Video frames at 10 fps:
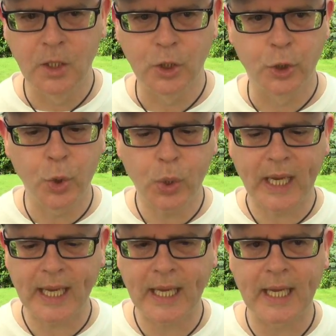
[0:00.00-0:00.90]

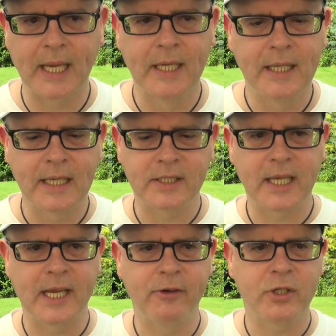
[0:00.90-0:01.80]
Yuki is
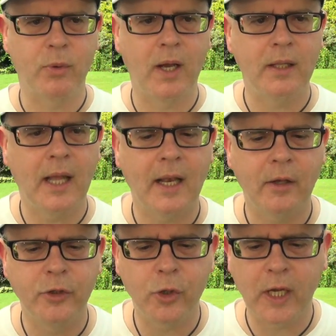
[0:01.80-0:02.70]
here as well.
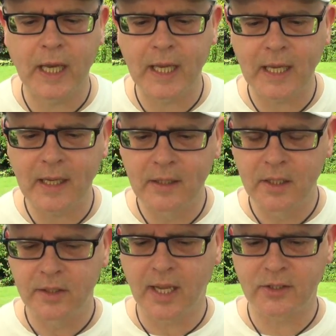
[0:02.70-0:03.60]
Hello, Yuki.
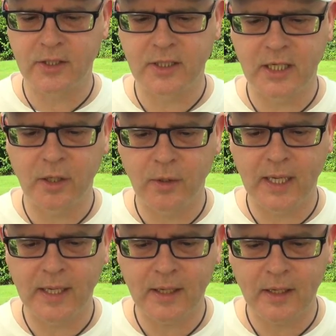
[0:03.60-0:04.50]
Nice to see you
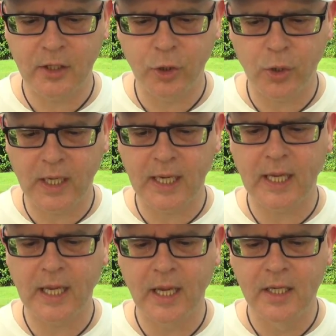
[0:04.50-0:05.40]
here.
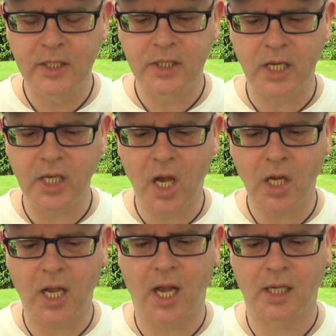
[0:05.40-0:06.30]
Yuki
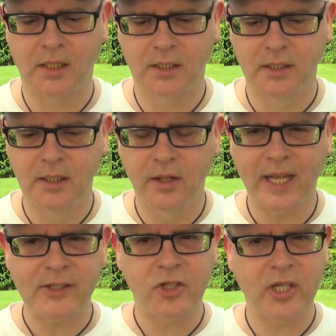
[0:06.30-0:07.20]
Tanaka.
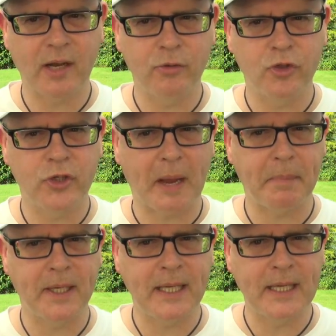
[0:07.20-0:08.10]
That sounds
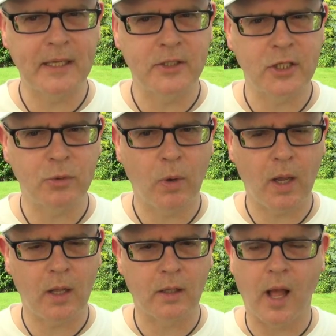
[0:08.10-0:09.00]
Japanese as
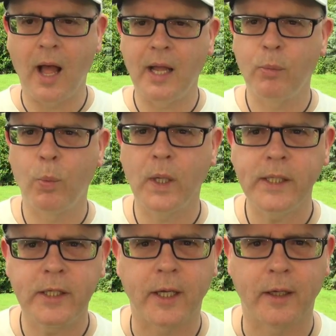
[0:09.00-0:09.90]
well. I
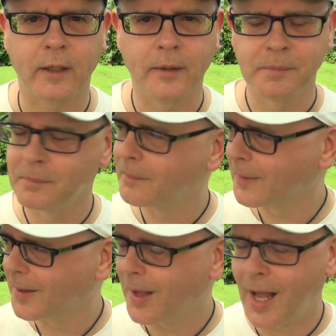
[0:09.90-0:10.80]
wonder.
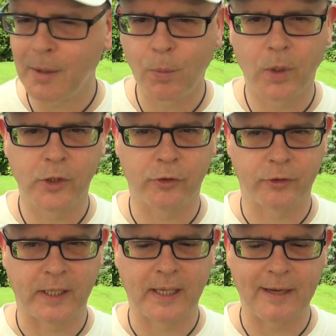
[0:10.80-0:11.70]
I'm
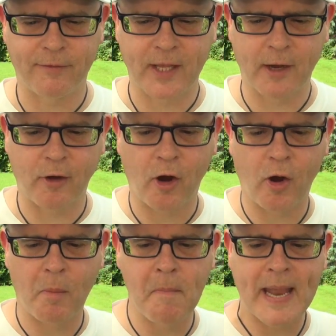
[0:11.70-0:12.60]
wondering if there
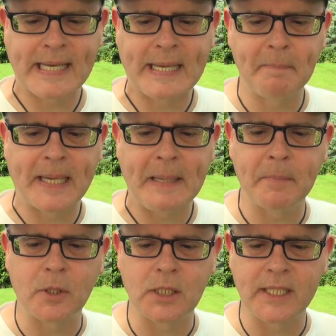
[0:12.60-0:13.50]
are many
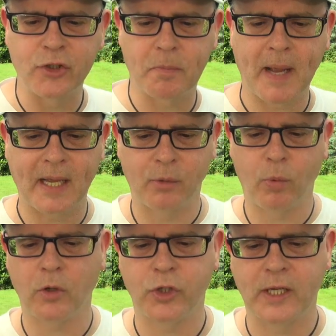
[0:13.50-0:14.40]
people in Japan
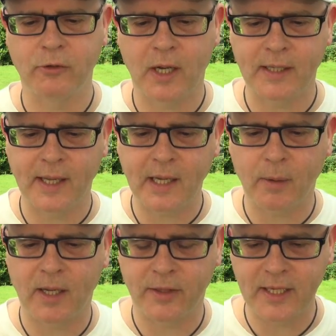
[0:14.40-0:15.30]
watching right
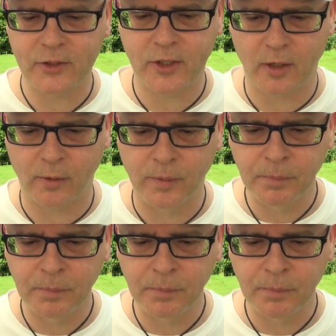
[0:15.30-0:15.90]
now. I think so.